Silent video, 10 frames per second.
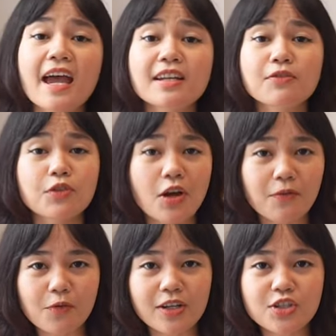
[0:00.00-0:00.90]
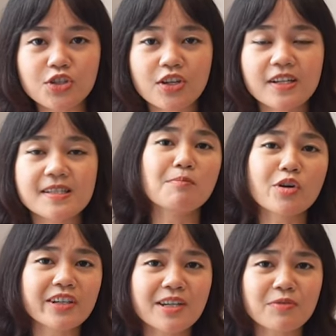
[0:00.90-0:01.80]
And if you have questions,
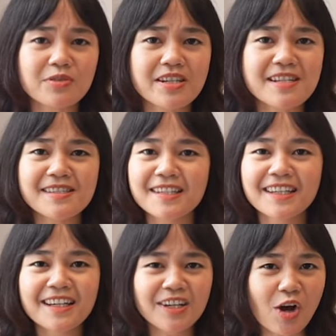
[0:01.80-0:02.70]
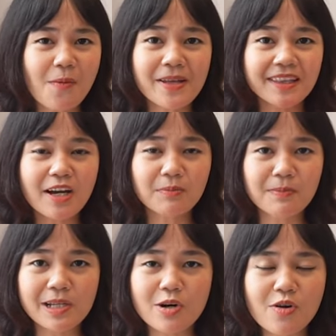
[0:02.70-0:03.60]
more inquiries, comment down
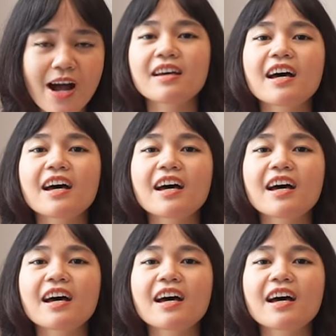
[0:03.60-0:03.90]
below.